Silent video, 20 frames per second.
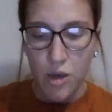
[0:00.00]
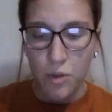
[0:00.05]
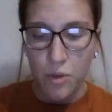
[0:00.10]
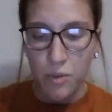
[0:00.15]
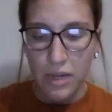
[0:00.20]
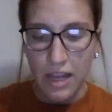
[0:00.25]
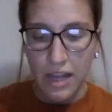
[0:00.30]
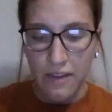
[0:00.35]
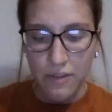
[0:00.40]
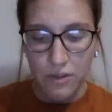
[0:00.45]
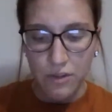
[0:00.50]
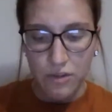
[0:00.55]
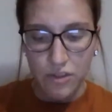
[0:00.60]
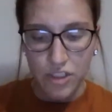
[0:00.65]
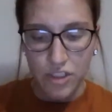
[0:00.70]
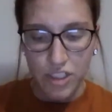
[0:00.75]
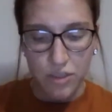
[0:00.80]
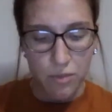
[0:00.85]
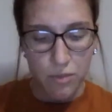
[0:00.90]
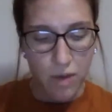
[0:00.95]
when everyone
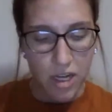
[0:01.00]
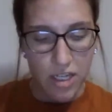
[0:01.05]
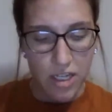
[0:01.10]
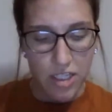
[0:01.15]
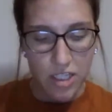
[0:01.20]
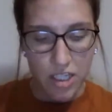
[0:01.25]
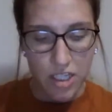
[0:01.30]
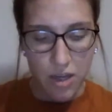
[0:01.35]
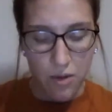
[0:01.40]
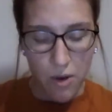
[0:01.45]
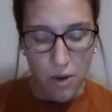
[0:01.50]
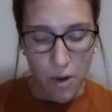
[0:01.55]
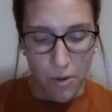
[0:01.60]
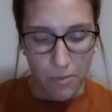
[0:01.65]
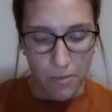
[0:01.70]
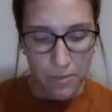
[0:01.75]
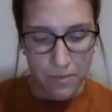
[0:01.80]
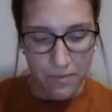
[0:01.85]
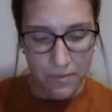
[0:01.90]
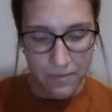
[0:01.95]
just wanted to go
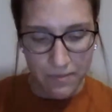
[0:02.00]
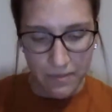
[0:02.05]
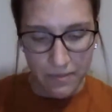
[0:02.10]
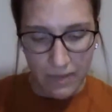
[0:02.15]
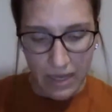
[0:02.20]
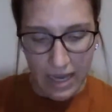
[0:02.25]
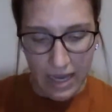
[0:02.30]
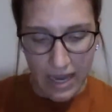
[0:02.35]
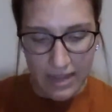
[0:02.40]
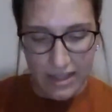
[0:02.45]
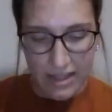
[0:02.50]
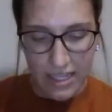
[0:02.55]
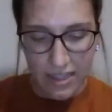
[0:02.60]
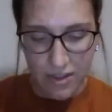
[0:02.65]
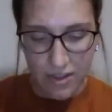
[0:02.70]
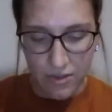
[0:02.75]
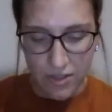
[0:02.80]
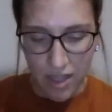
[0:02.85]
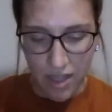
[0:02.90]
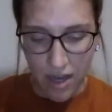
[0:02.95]
home. I think
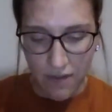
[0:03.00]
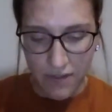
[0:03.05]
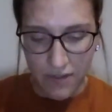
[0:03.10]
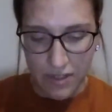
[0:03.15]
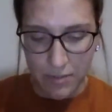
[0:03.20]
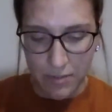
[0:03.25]
those office